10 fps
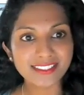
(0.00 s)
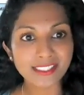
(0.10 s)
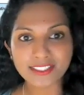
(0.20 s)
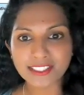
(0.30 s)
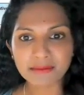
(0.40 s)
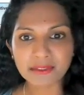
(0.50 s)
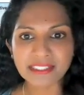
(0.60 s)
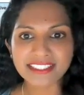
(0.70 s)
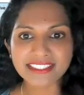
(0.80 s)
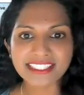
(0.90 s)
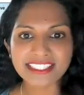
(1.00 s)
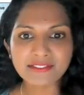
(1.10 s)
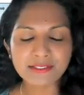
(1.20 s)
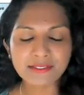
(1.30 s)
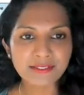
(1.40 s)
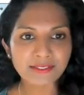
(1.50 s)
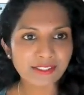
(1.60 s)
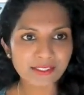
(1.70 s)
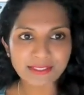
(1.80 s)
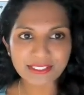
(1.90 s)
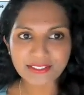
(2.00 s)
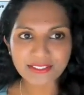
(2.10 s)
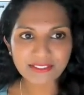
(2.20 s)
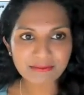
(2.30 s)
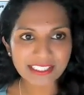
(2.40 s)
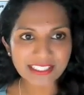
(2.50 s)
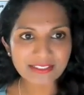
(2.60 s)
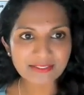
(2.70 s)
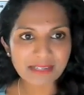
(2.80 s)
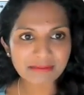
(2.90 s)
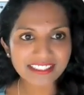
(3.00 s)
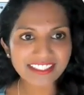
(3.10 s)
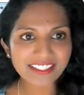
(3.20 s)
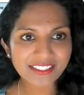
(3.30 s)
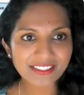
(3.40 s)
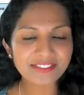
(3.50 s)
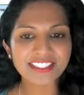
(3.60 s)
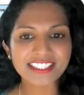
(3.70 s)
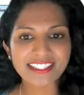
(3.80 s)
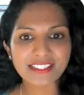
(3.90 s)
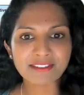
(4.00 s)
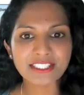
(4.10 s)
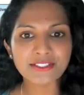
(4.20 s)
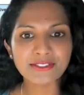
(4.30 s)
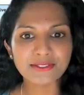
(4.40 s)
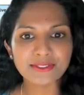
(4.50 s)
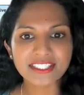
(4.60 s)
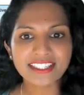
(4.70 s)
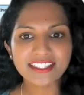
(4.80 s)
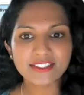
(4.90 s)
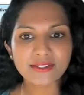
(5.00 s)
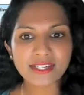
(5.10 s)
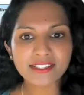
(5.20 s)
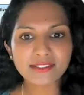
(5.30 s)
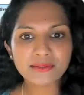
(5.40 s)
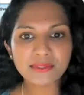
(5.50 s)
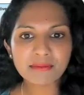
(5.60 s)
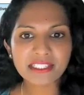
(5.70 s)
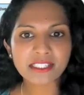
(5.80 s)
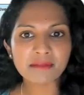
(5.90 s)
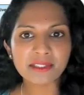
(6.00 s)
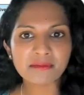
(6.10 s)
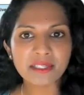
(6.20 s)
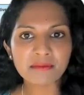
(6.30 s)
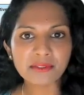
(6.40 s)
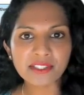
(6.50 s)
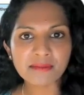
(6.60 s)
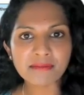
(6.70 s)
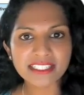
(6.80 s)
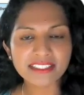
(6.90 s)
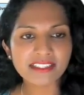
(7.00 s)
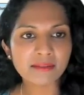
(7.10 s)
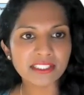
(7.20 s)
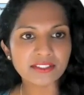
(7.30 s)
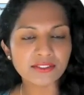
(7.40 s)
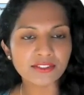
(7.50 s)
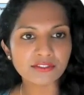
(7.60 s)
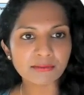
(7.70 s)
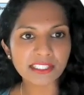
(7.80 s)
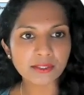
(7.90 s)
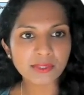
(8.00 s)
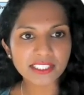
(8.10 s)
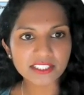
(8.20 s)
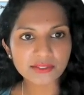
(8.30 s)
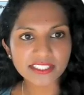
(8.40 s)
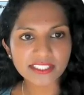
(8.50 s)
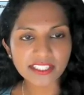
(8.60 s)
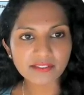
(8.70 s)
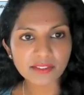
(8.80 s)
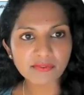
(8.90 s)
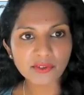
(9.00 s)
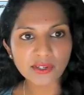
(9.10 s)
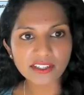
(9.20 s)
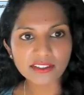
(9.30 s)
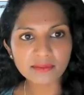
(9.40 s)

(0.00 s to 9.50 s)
Dr. Abdelmalek, individuals are not always served by these rapid cutoffs that we choose. So, how do we pick up on people that might not be served by a quick screen like FIB4?